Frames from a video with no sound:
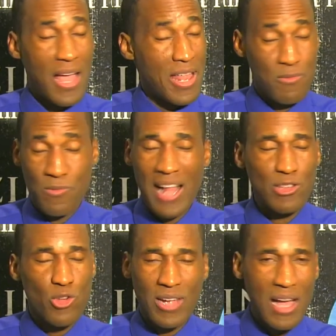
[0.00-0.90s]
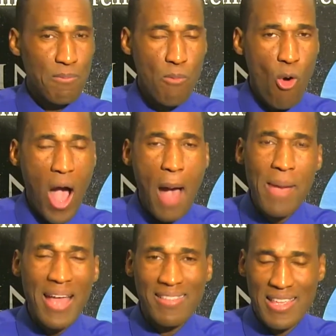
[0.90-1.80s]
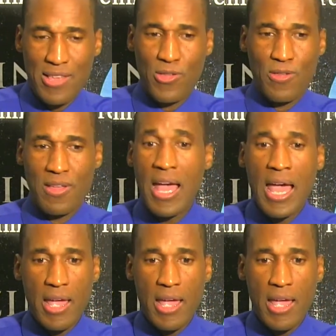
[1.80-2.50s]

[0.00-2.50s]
And I'll talk more about this